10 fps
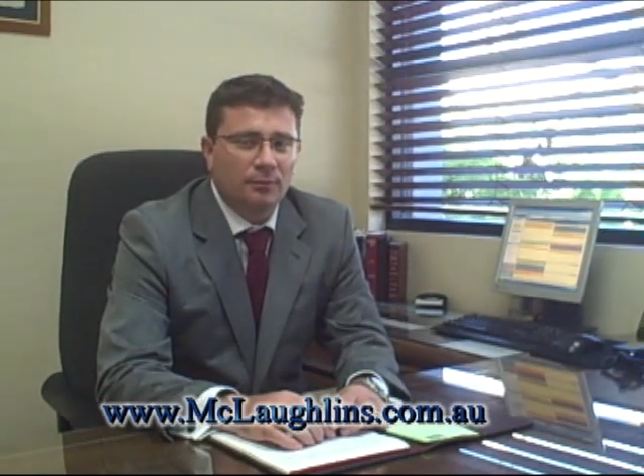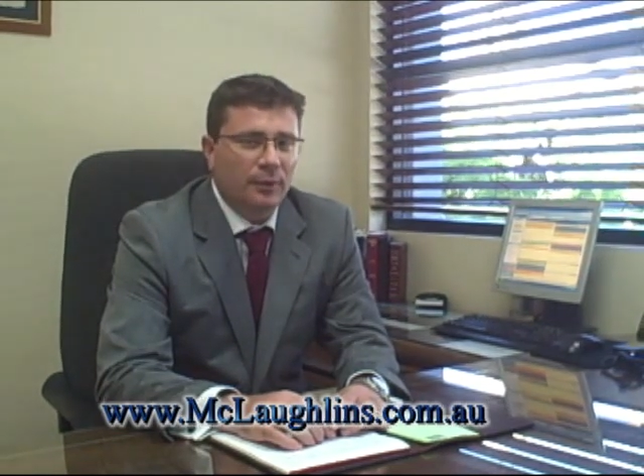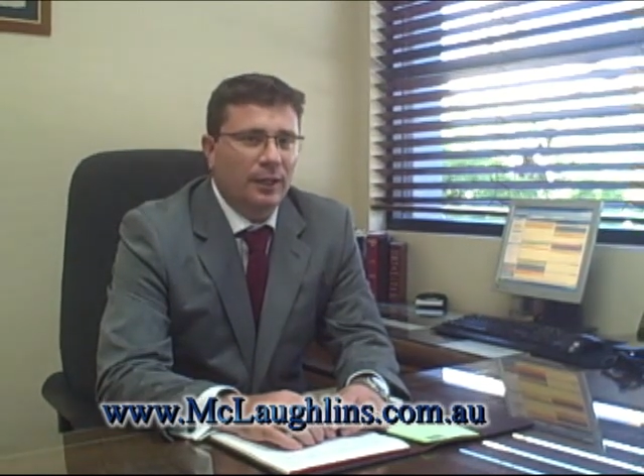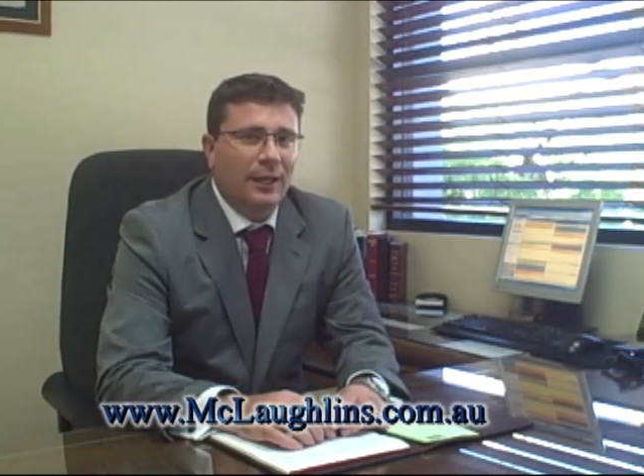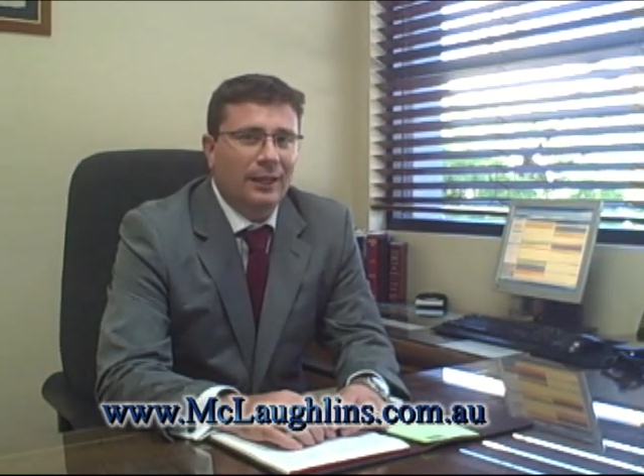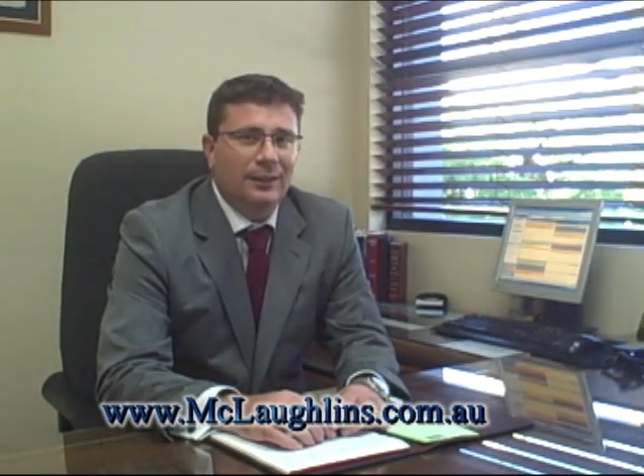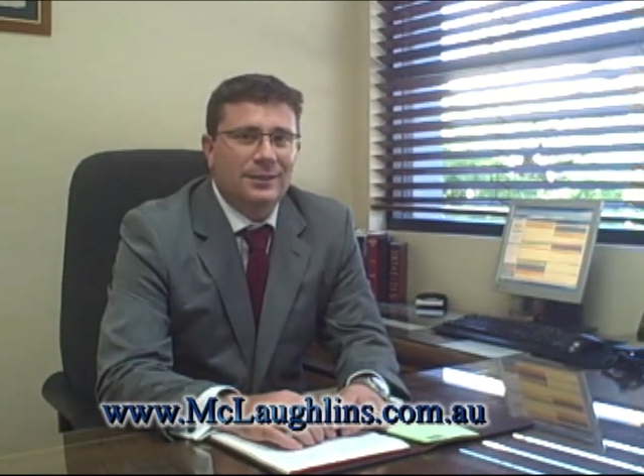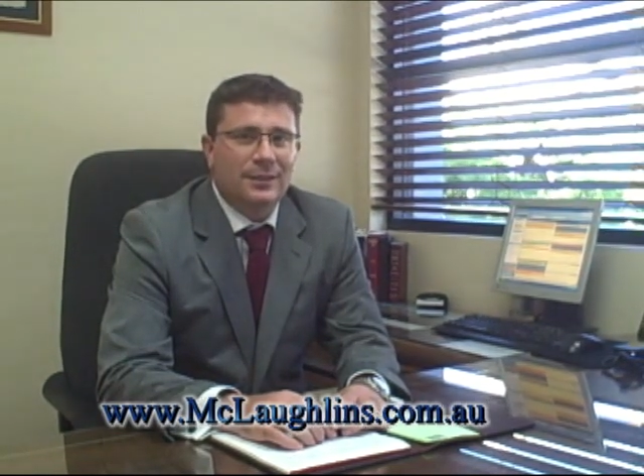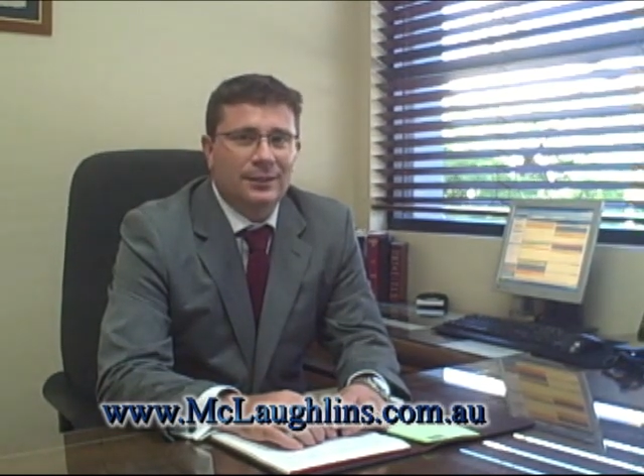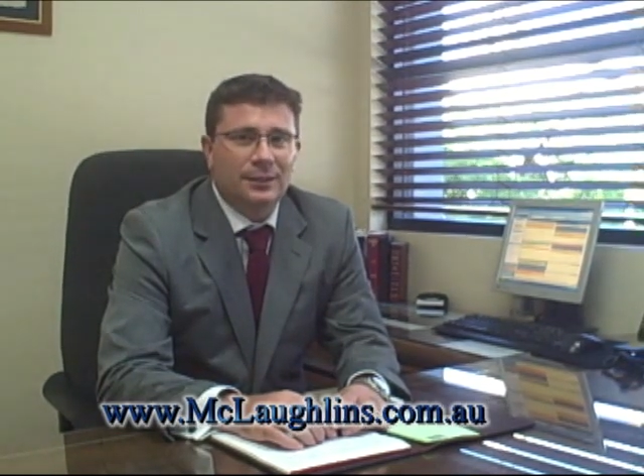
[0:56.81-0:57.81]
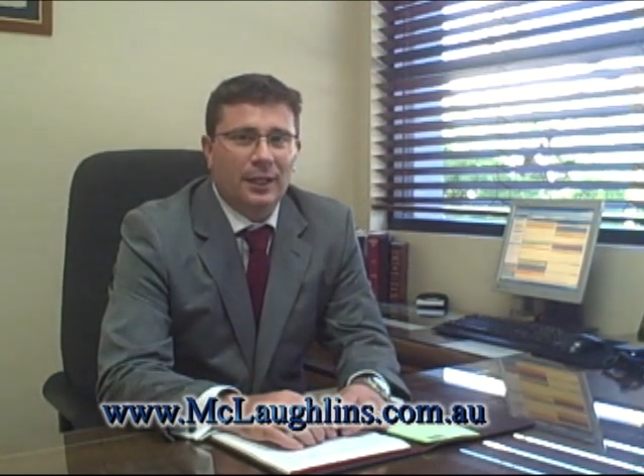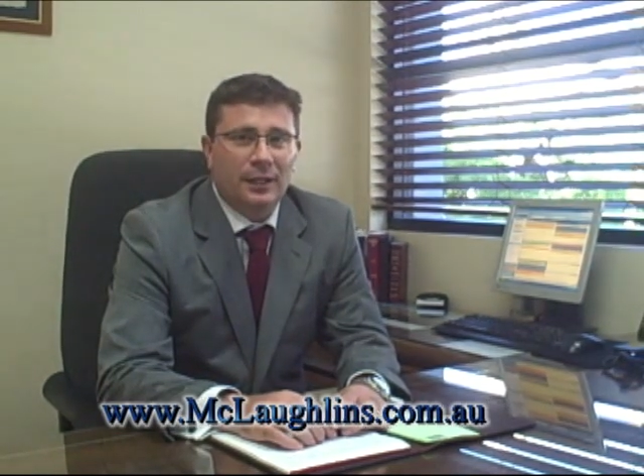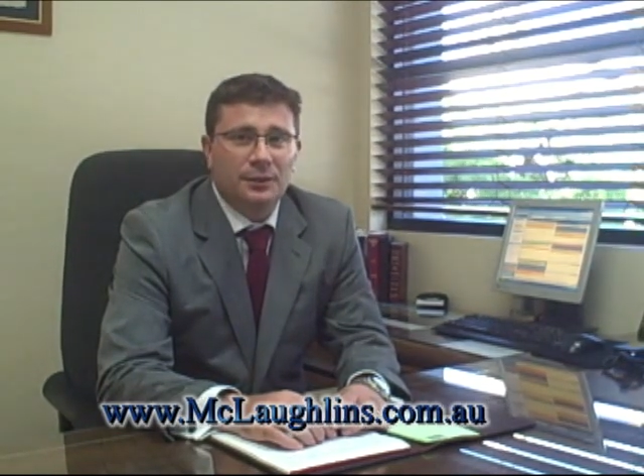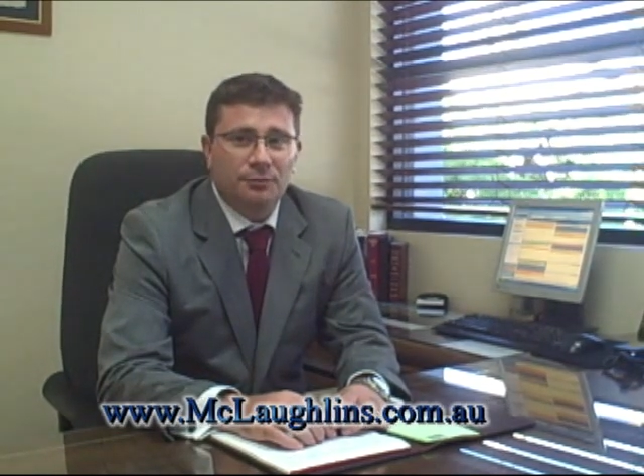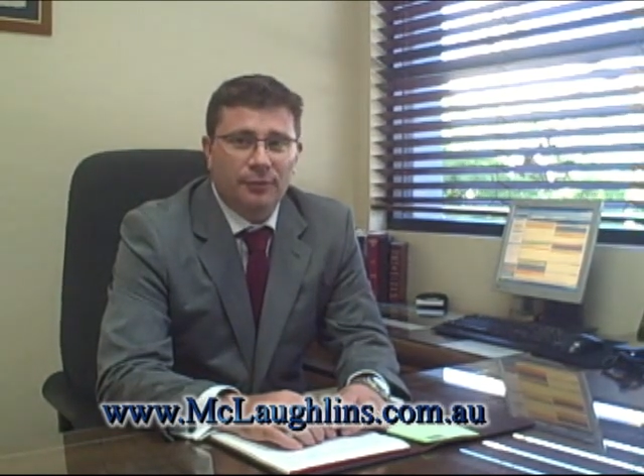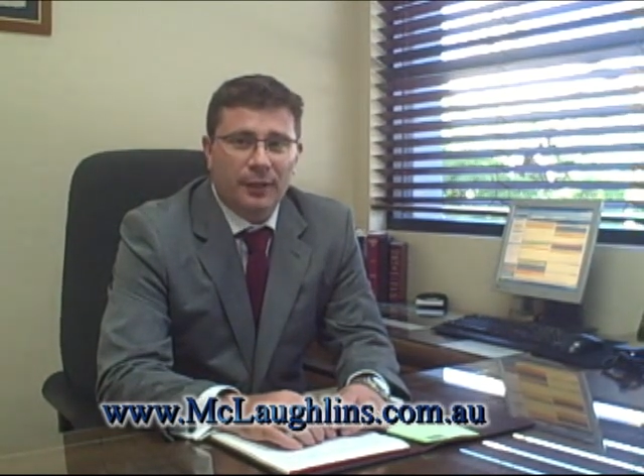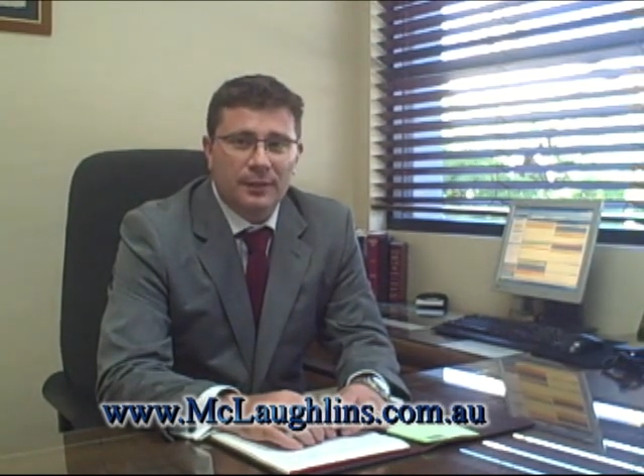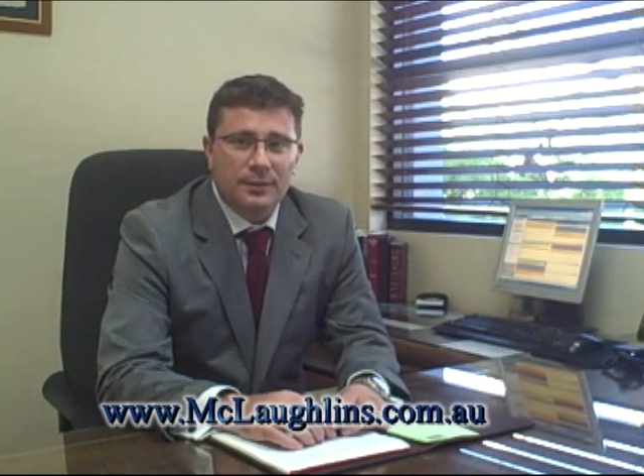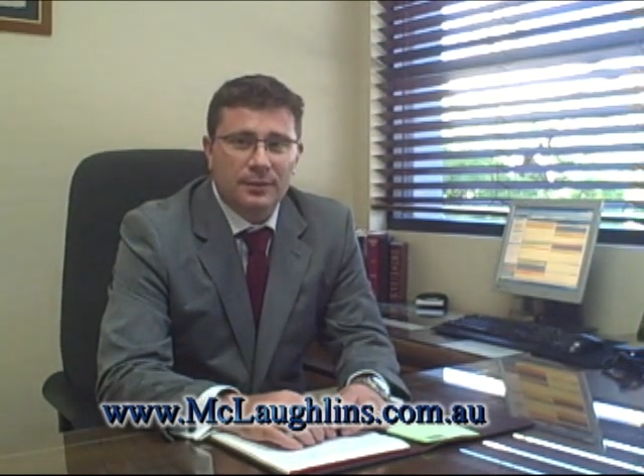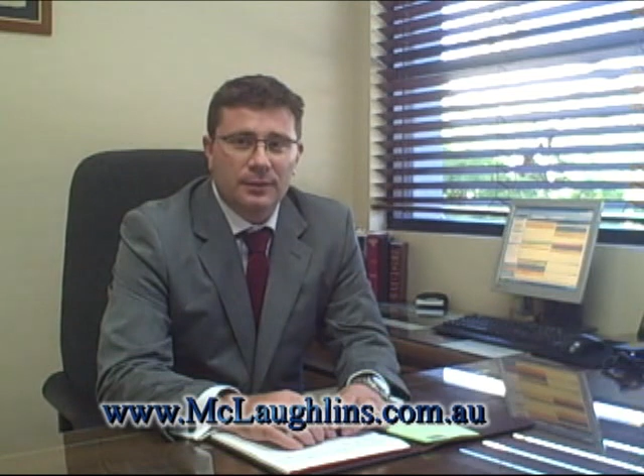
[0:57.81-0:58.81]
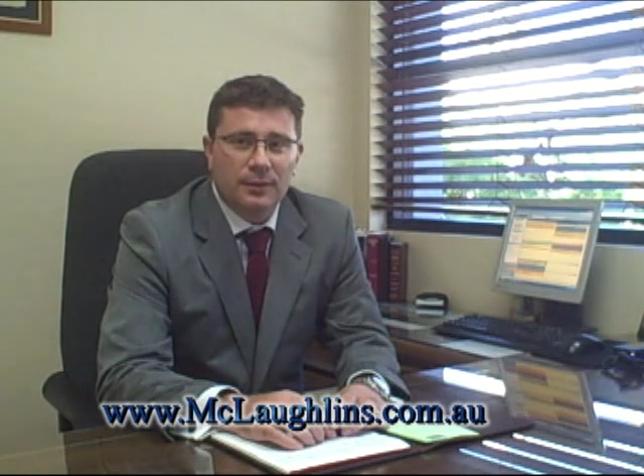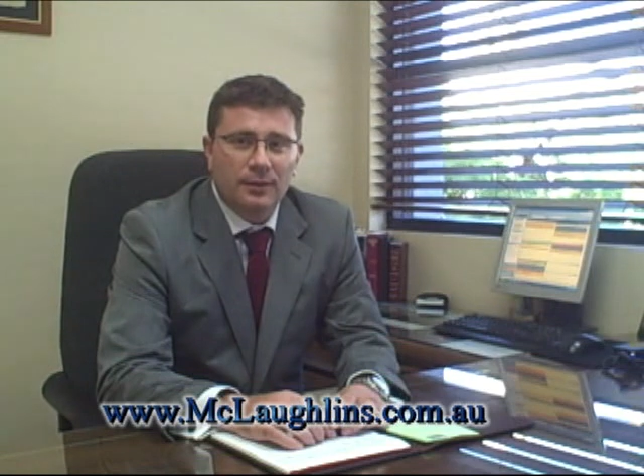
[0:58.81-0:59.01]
regardless of the charge you face.